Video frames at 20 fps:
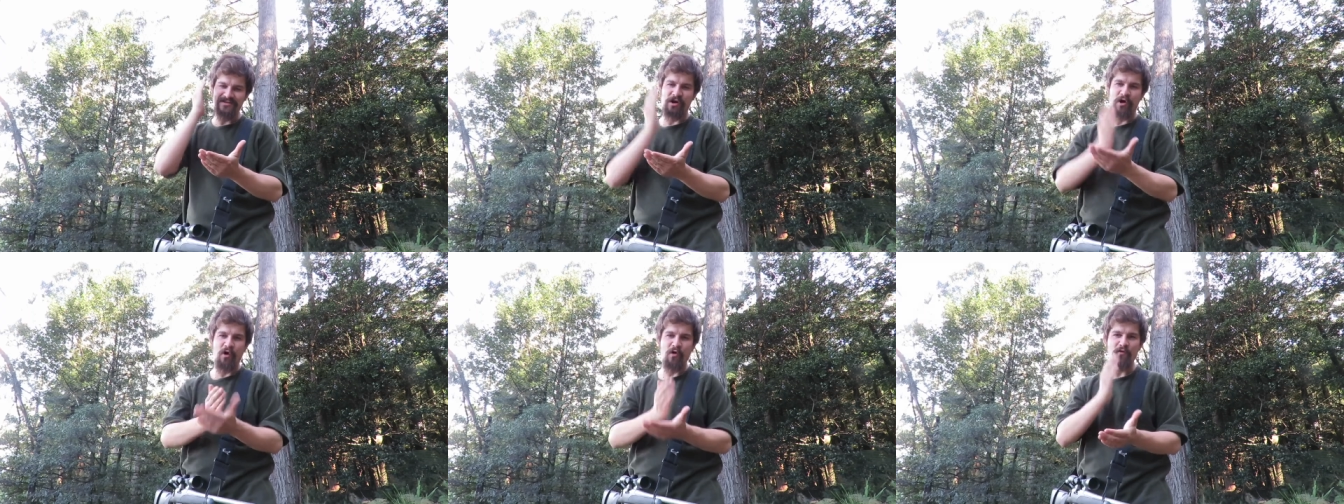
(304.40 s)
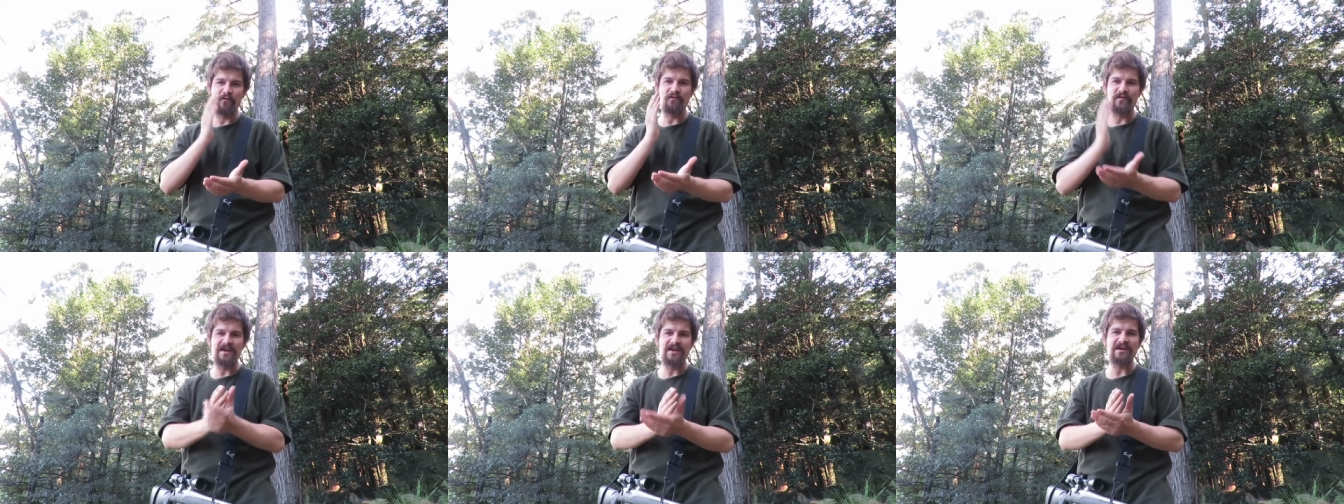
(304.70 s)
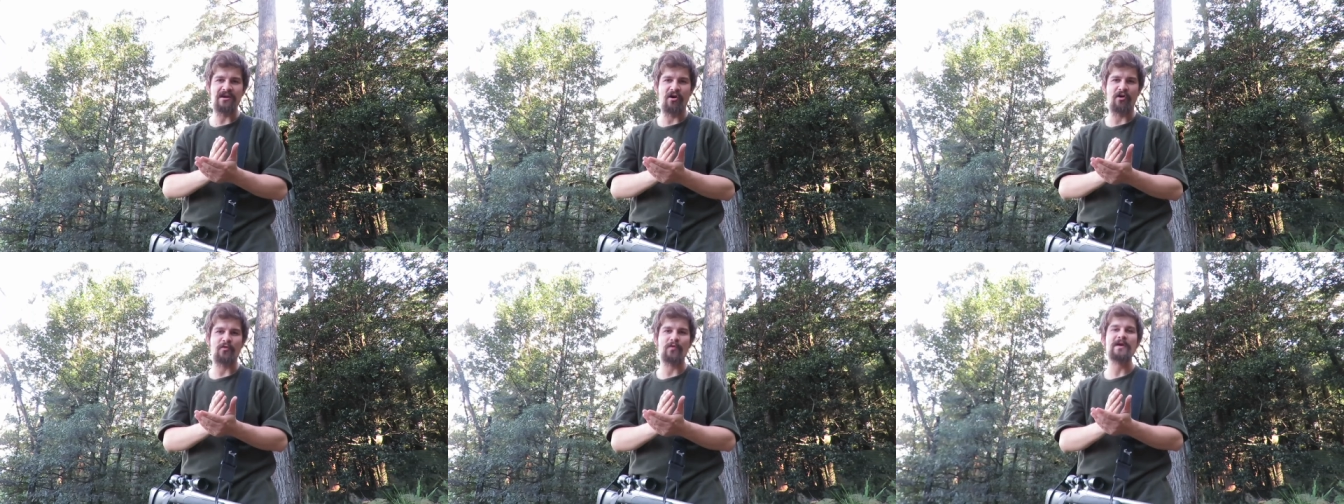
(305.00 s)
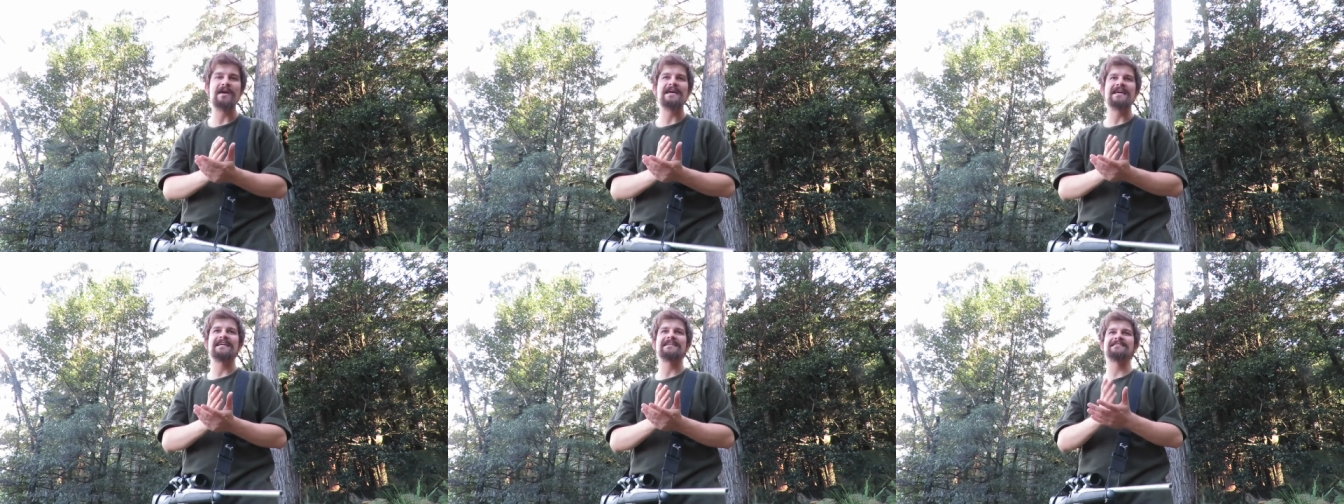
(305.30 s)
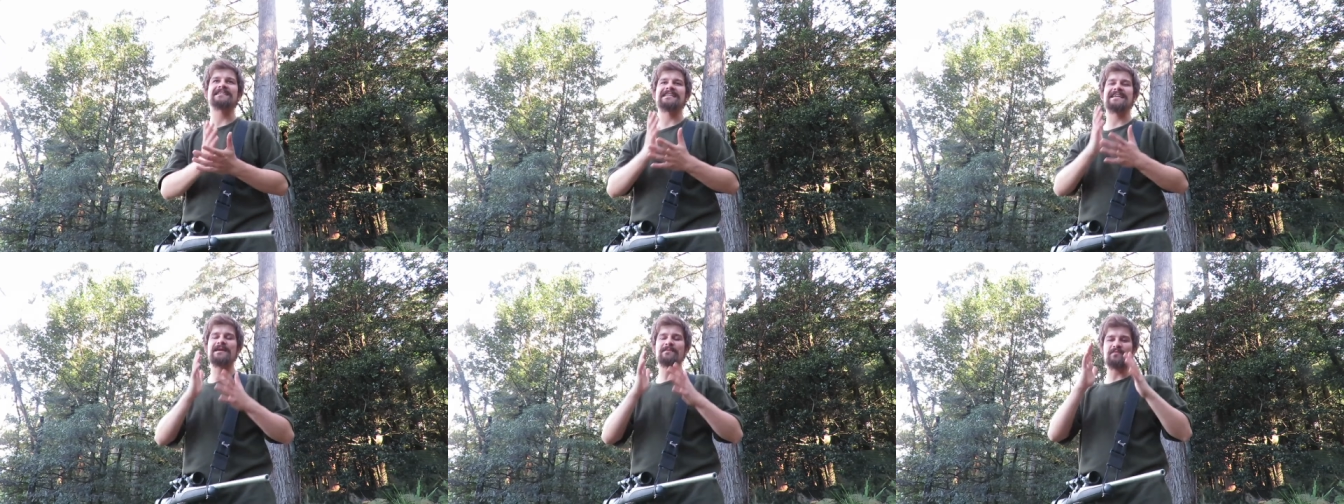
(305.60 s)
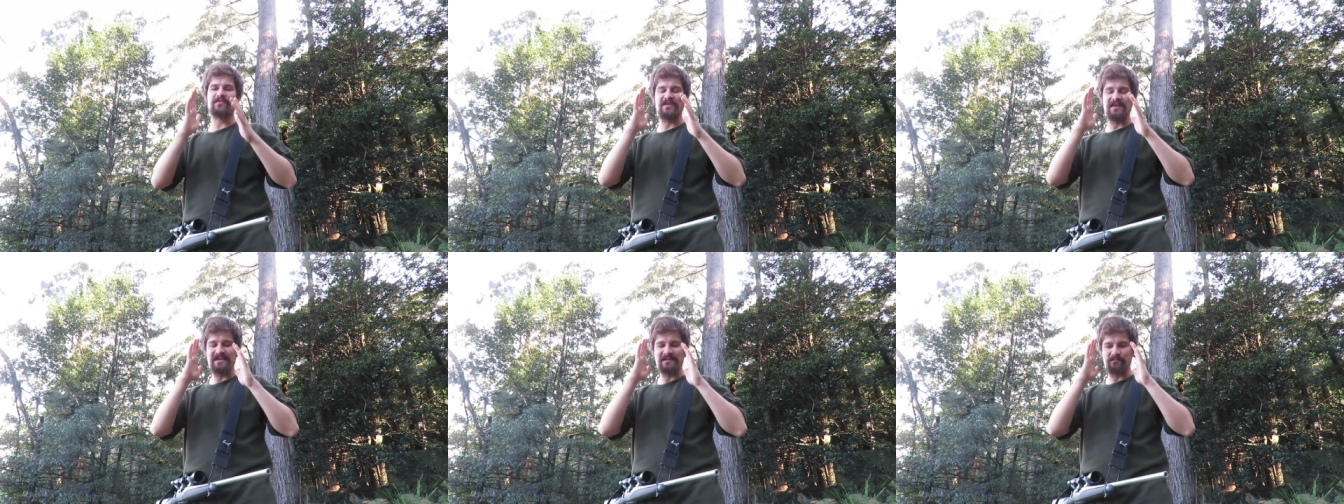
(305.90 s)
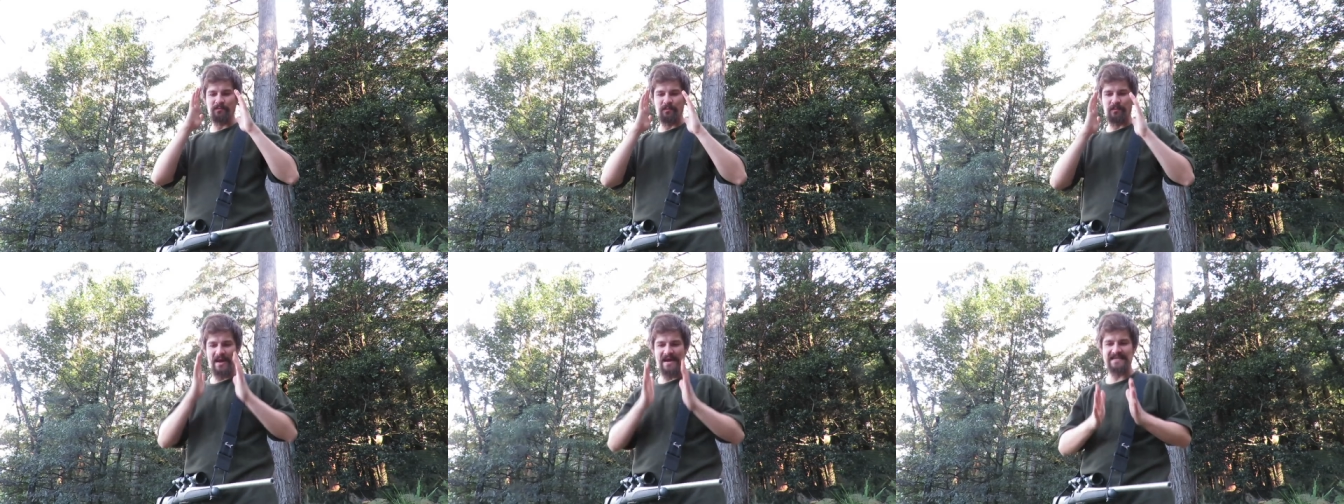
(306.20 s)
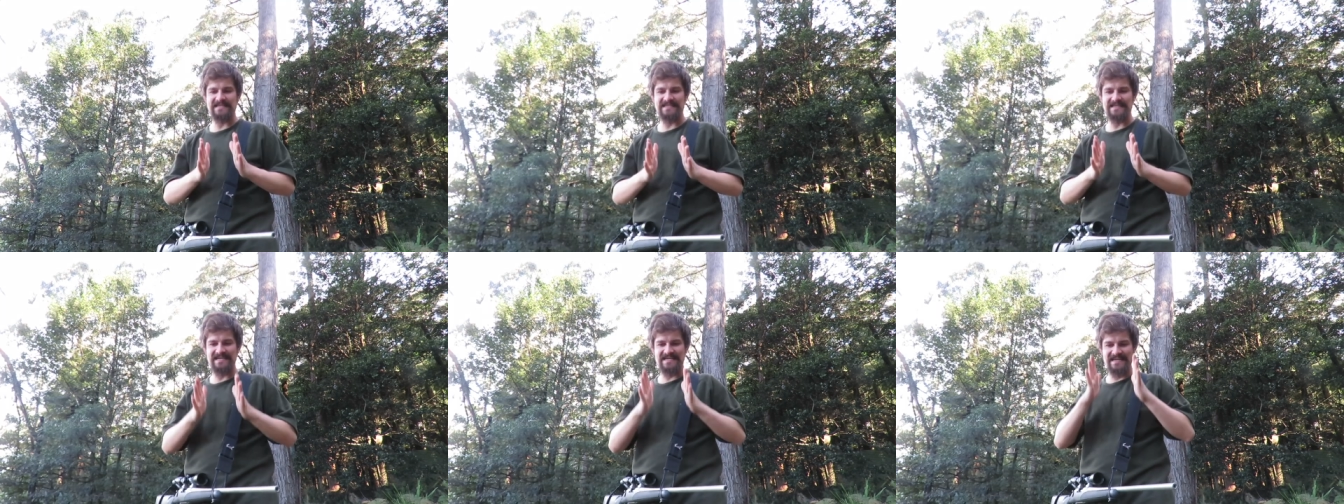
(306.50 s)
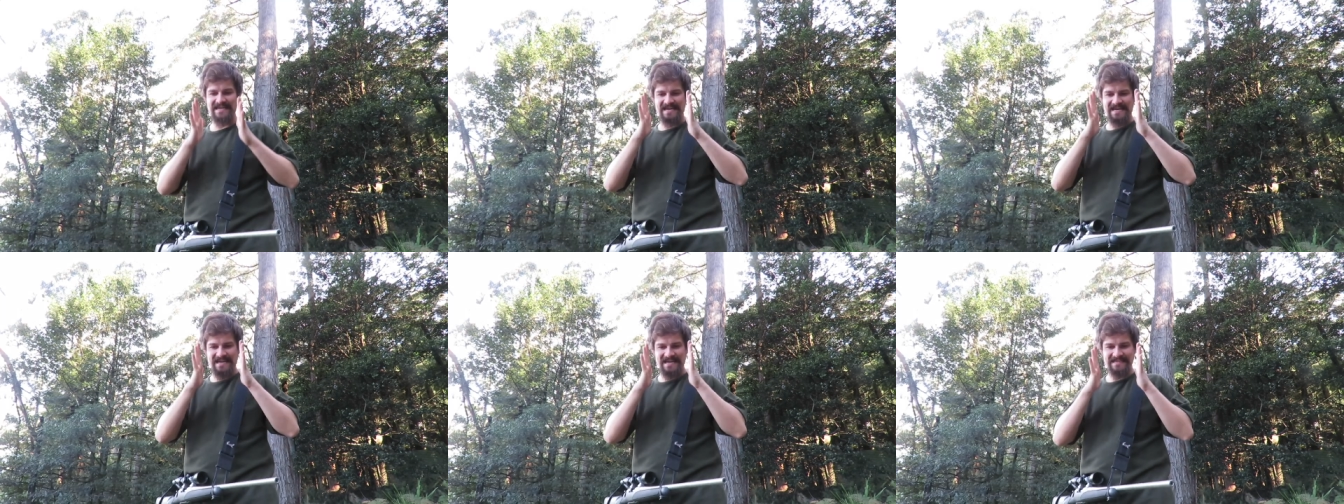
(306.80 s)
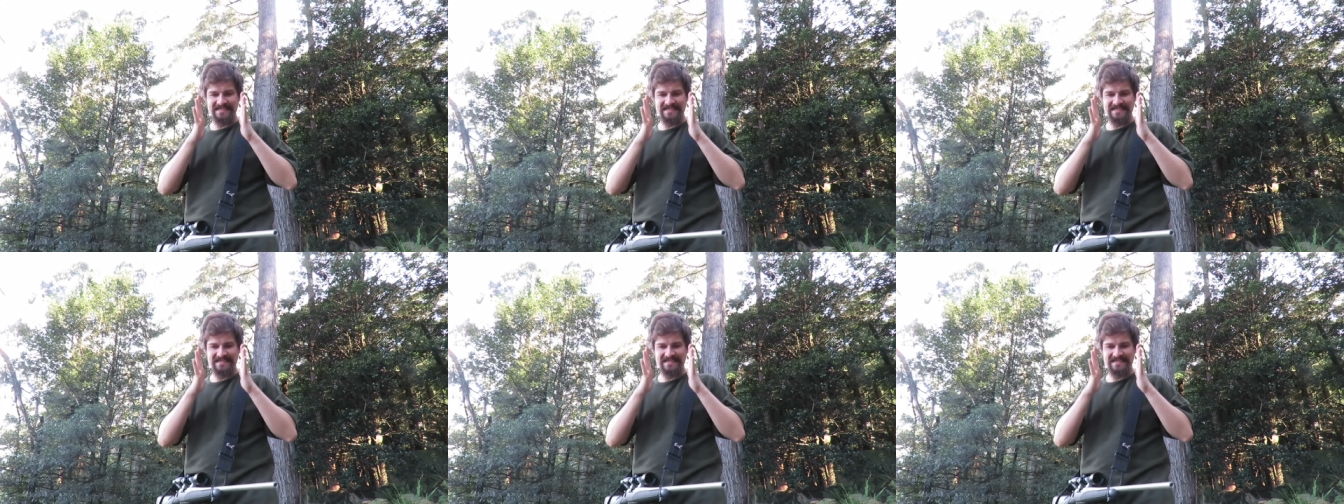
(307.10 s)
this whole video is to keep things basic